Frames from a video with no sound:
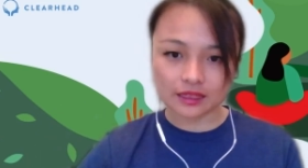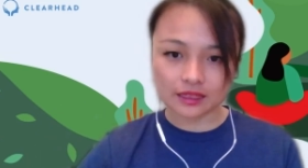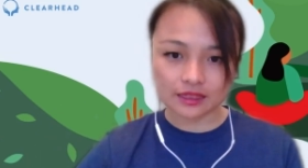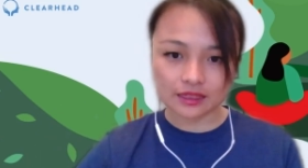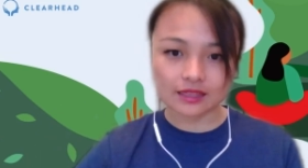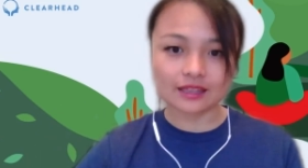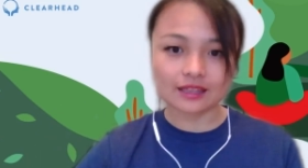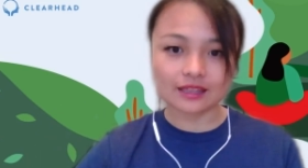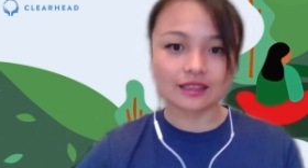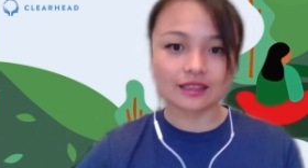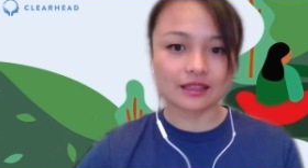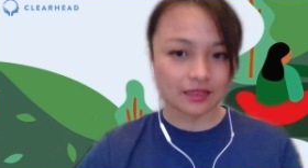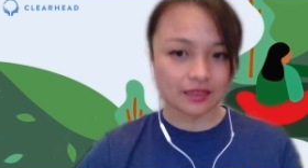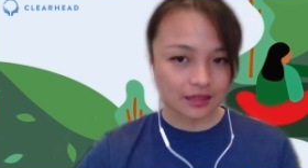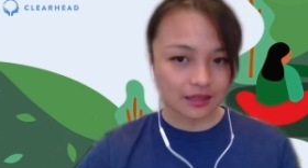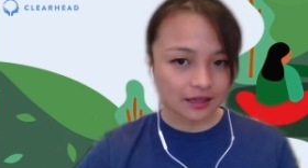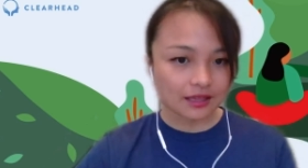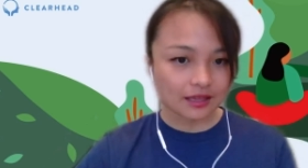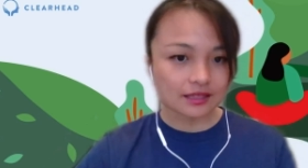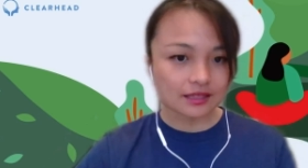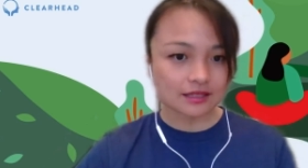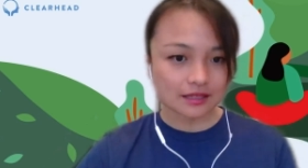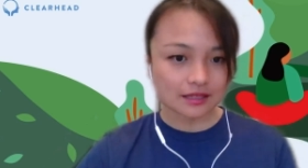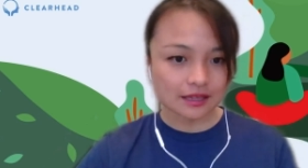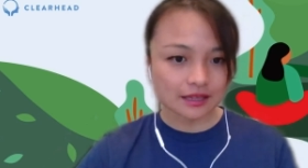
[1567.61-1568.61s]
I think
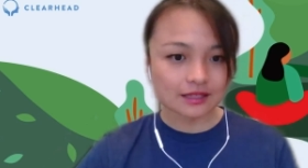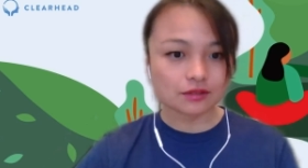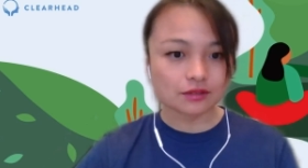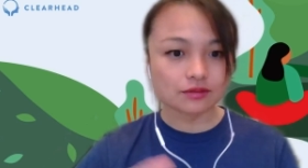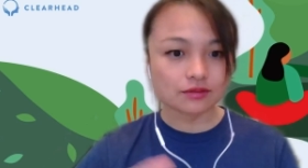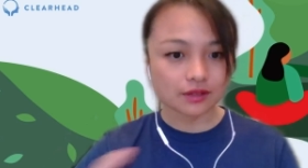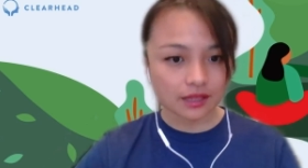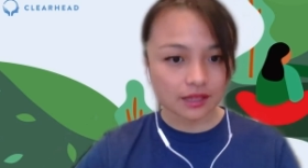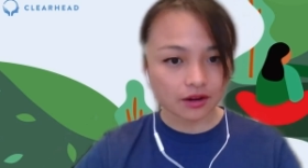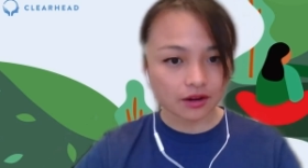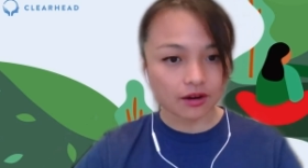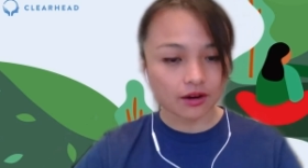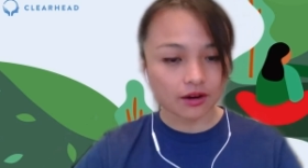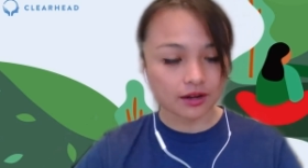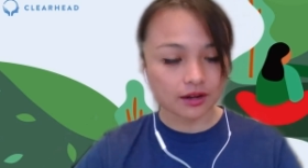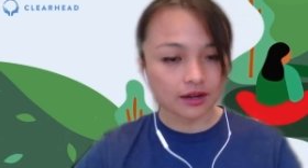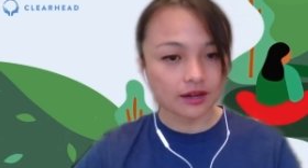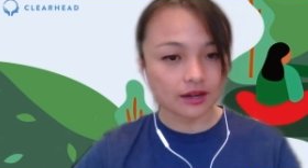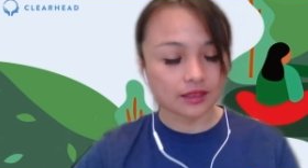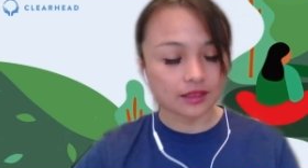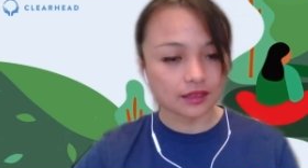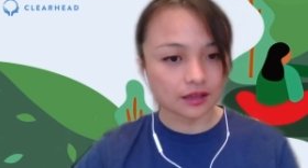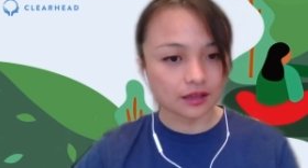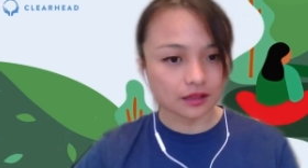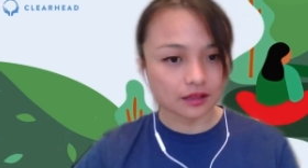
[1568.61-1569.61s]
it's it's really hard and i
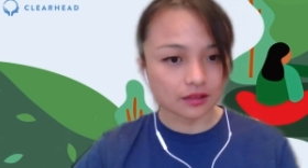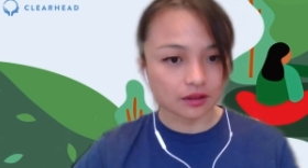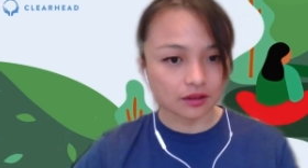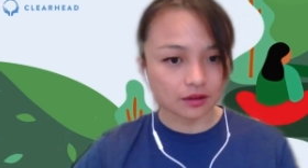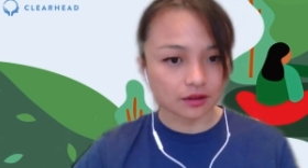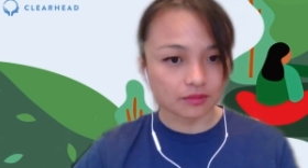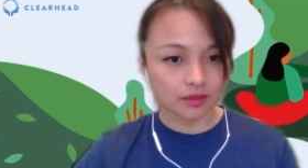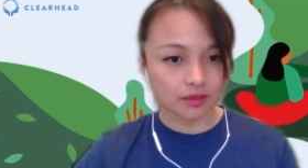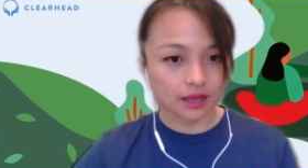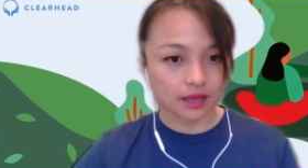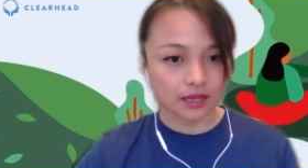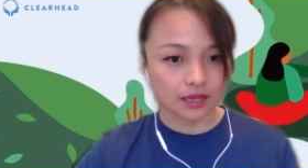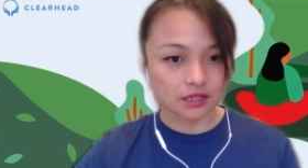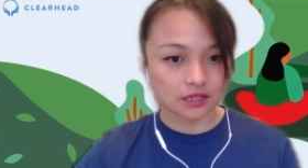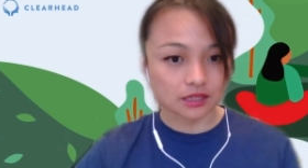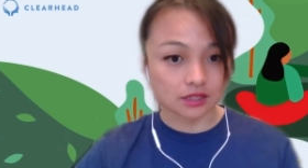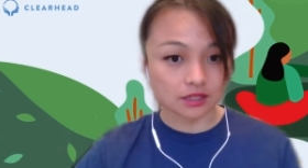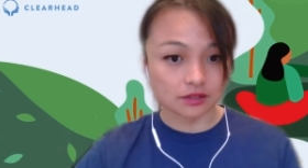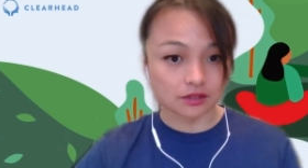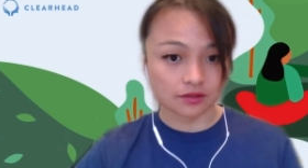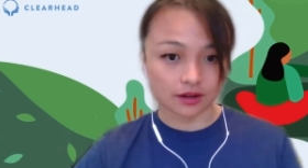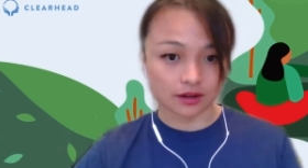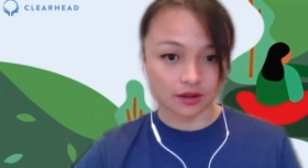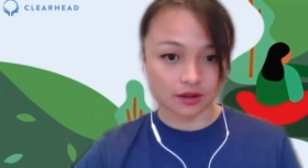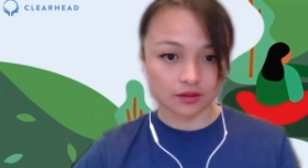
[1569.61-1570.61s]
think a lot of managers
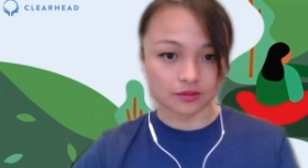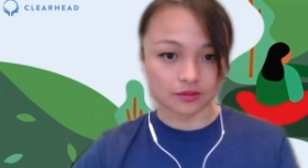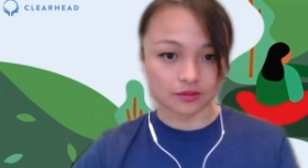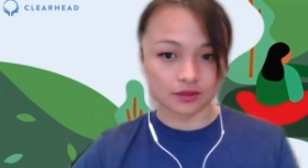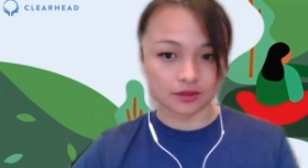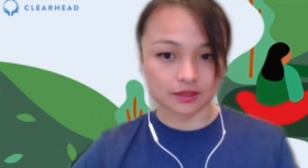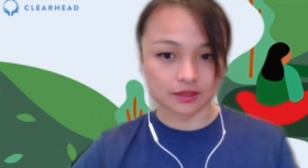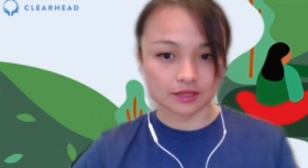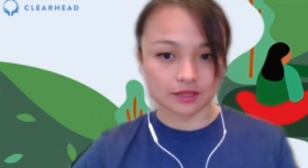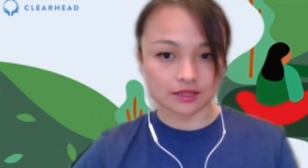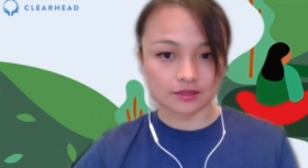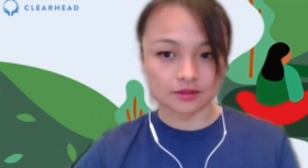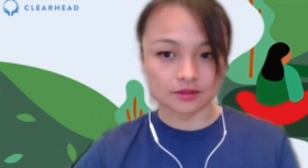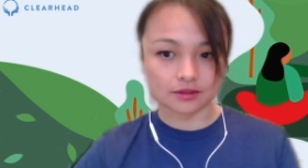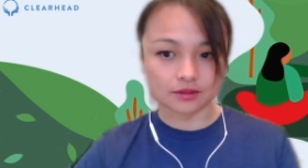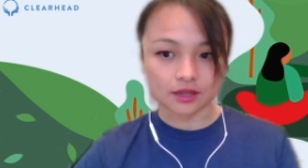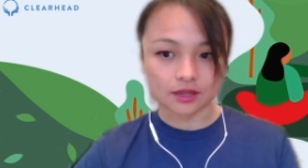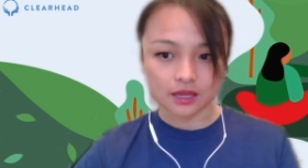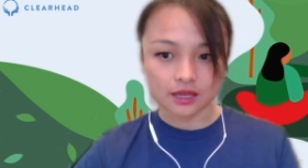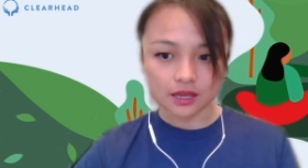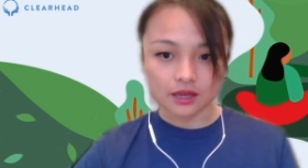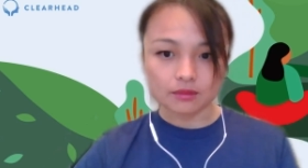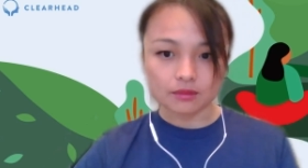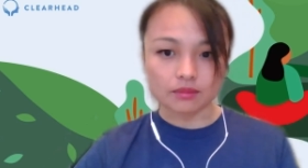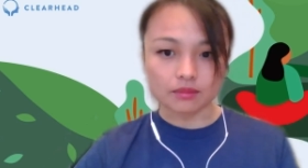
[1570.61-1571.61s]
struggle with this so
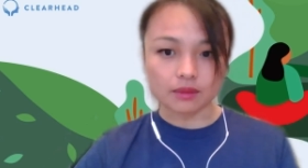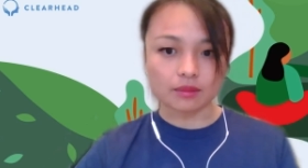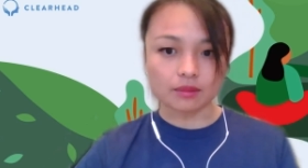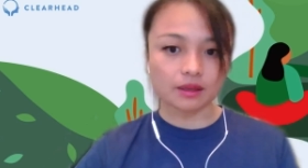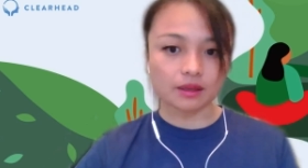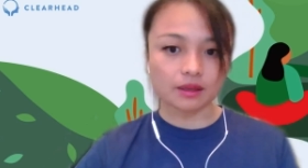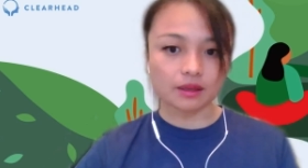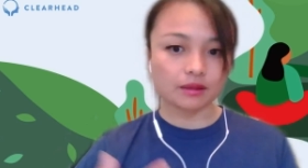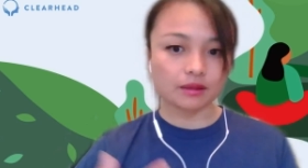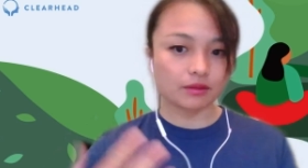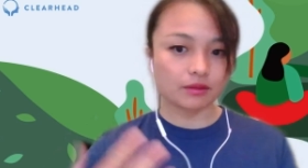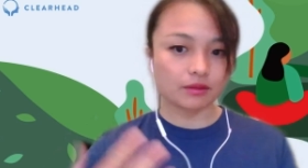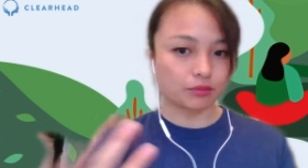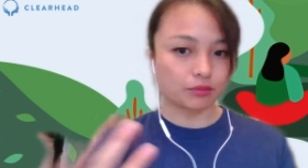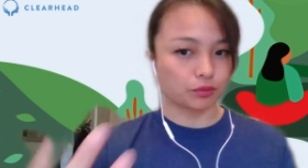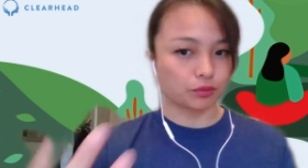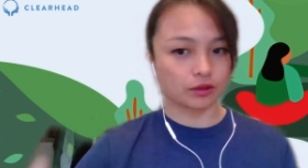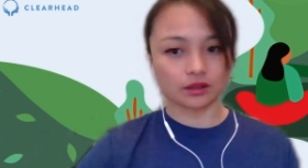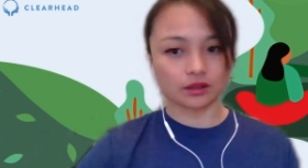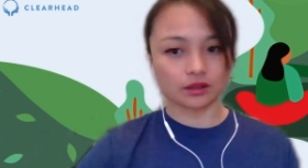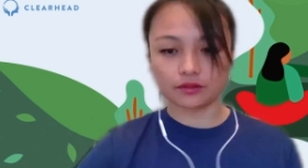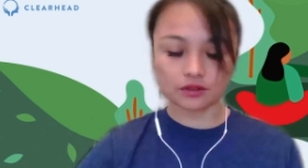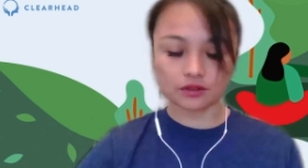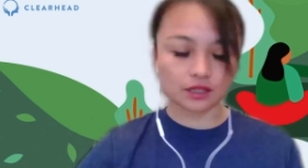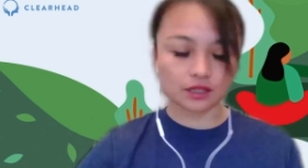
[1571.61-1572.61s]
maybe would love to
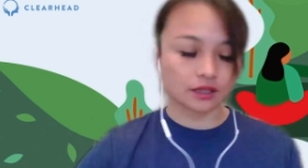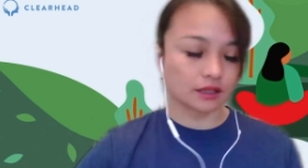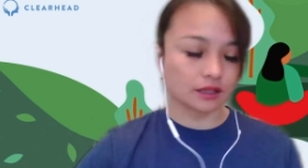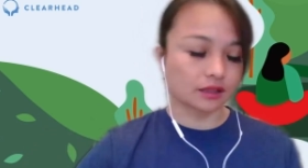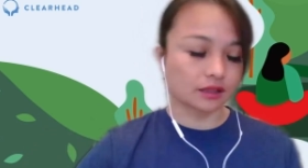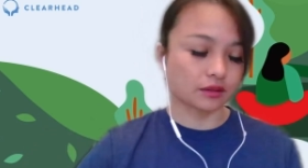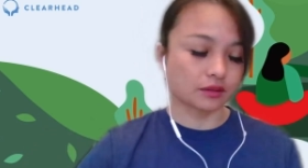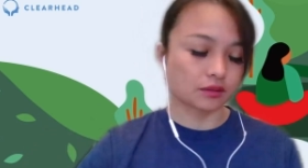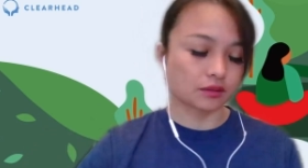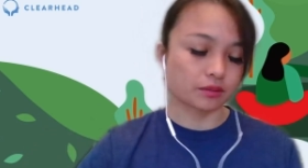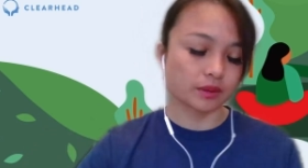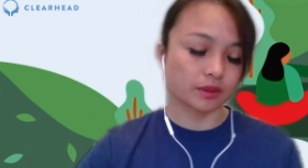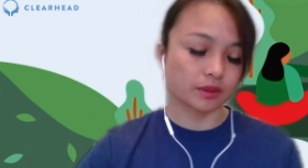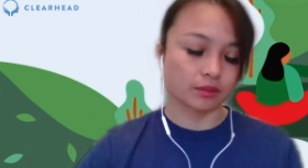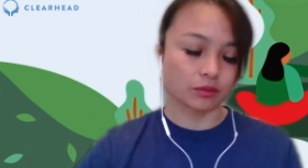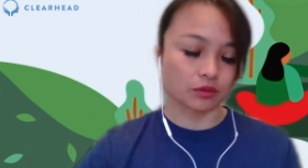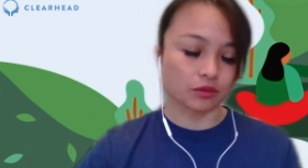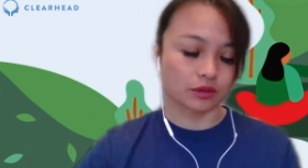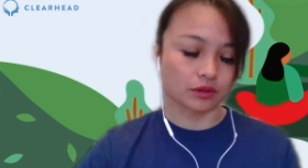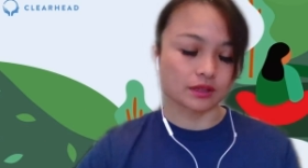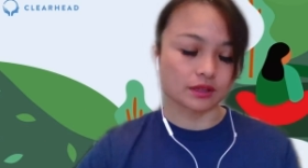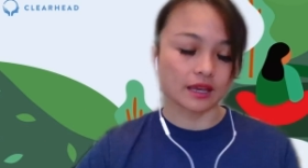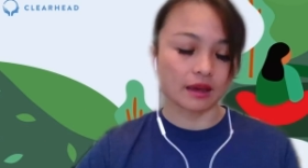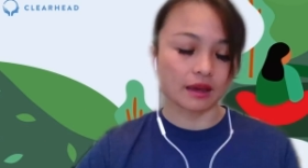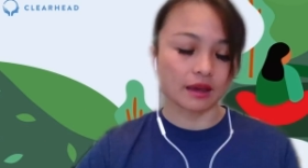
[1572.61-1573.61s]
hear a little bit more
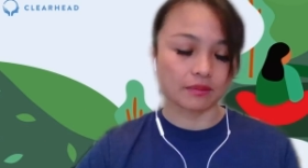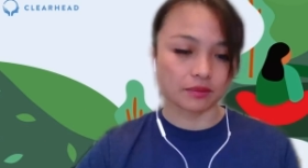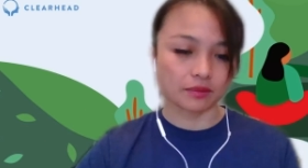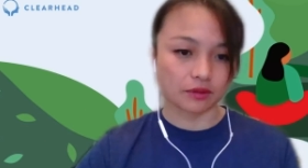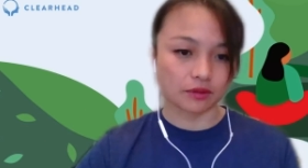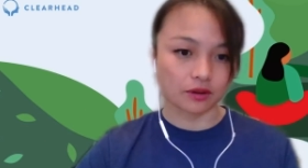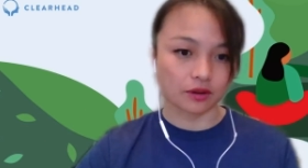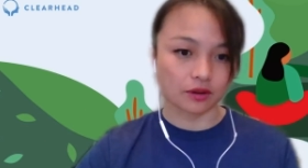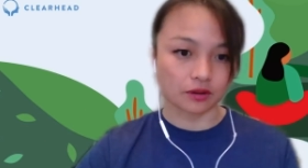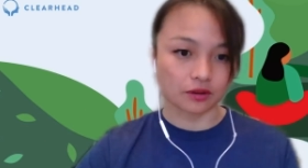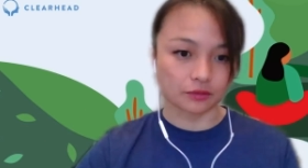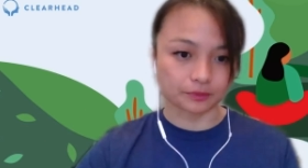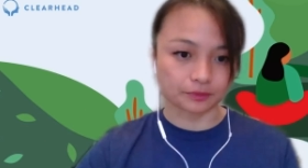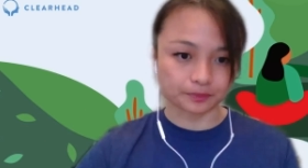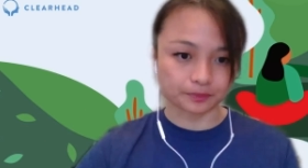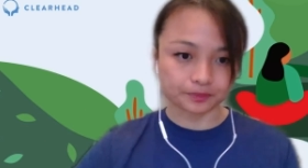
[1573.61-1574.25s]
depth on sure.